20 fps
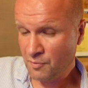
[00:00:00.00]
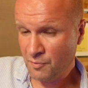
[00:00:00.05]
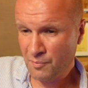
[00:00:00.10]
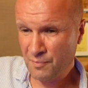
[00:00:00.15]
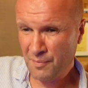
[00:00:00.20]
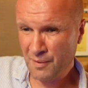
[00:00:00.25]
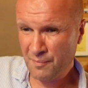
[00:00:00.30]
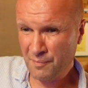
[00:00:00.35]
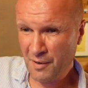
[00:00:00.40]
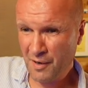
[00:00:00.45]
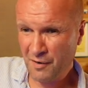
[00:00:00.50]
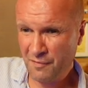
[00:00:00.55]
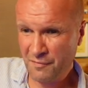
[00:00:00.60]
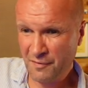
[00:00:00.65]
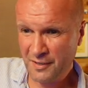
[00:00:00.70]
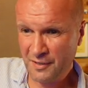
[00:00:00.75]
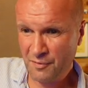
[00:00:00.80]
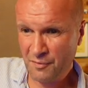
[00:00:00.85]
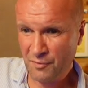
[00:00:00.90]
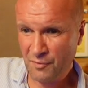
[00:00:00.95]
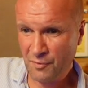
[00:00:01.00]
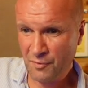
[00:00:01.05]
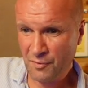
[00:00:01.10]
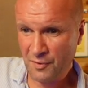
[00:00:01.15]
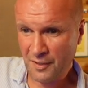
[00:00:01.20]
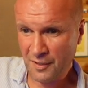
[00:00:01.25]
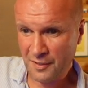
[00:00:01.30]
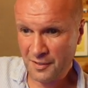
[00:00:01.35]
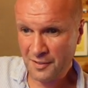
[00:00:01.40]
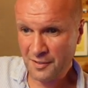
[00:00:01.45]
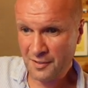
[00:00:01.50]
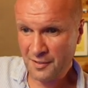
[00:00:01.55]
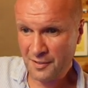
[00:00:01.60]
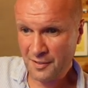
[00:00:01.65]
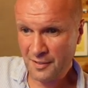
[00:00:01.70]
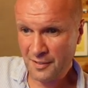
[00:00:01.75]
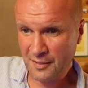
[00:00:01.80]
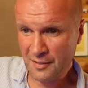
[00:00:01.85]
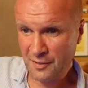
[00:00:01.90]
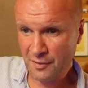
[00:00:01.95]
Well, I'm halfway through August,
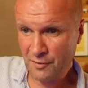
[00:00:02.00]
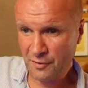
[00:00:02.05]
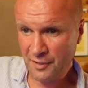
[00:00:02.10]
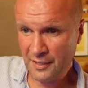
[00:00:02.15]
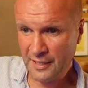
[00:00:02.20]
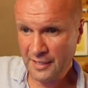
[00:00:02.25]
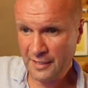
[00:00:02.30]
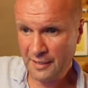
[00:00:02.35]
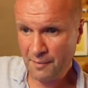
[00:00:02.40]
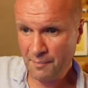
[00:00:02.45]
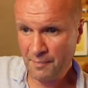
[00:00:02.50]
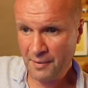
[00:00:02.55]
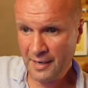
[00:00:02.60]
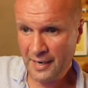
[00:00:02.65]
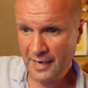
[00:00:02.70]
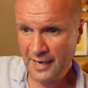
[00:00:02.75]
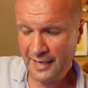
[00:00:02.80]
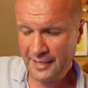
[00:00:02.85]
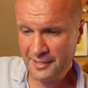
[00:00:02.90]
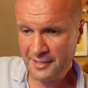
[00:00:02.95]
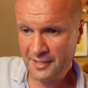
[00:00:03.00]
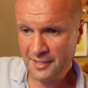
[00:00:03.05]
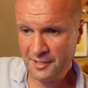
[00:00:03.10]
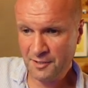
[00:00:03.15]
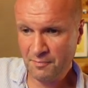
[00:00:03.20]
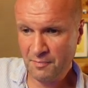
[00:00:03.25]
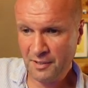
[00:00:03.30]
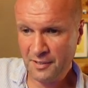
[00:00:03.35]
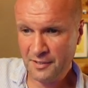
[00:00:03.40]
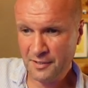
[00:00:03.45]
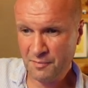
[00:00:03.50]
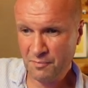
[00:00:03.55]
so it's looking a bit less this month.